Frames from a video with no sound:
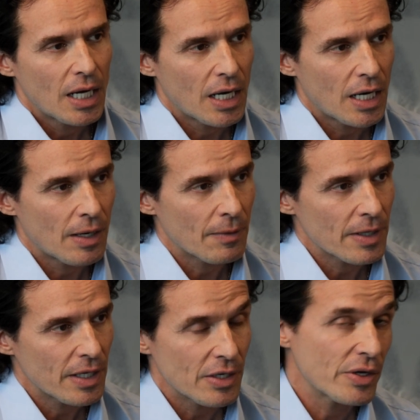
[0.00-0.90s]

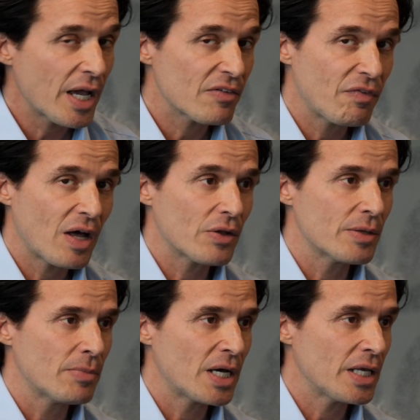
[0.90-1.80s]
You know, you got to follow the
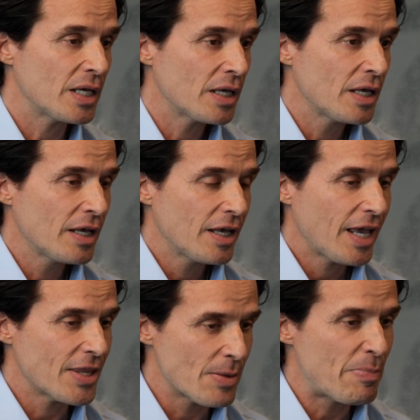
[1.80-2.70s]
money
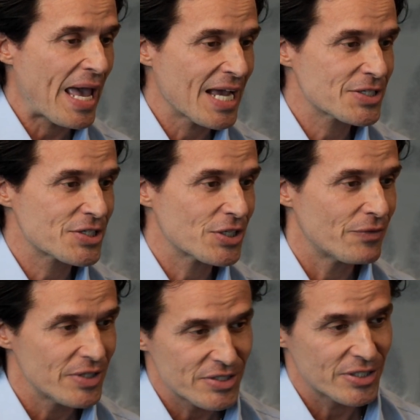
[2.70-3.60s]
in the banks
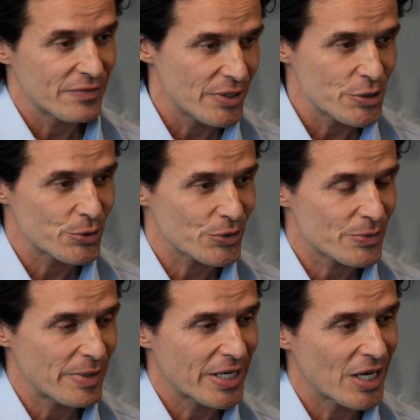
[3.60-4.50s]
of these individuals
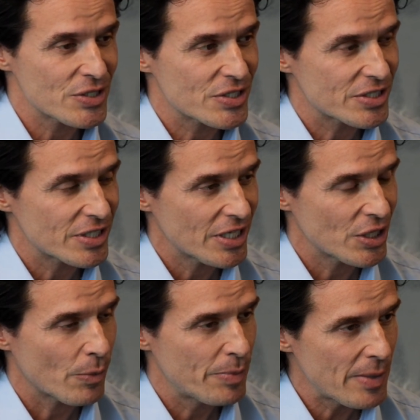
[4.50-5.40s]
because, you
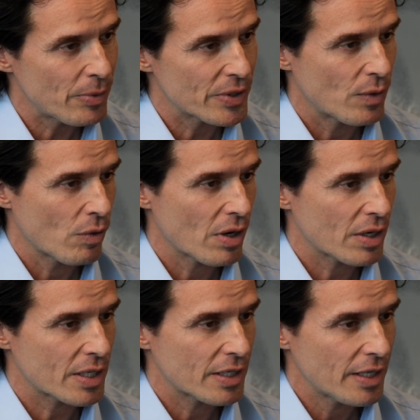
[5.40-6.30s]
know, people that
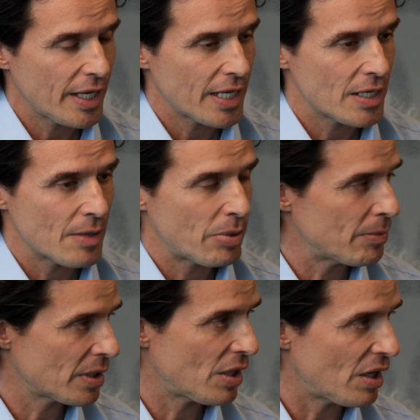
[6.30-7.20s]
work in
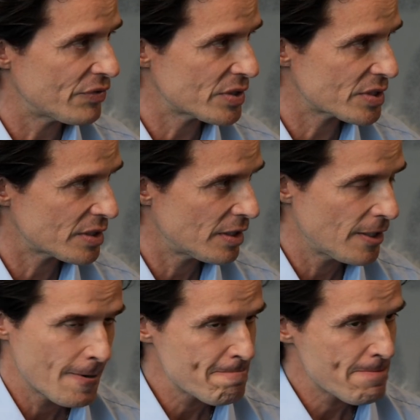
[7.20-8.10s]
public office,
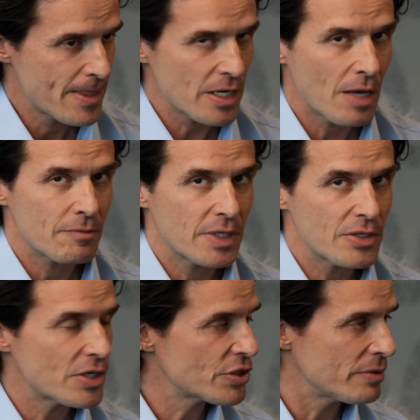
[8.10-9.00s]

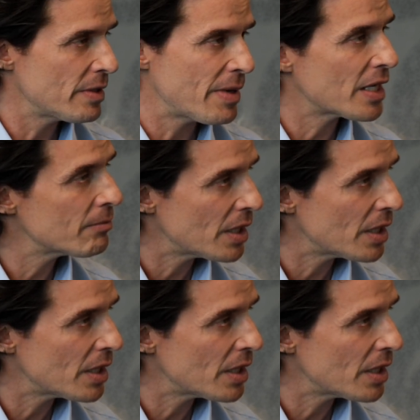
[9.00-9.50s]
they shouldn't be making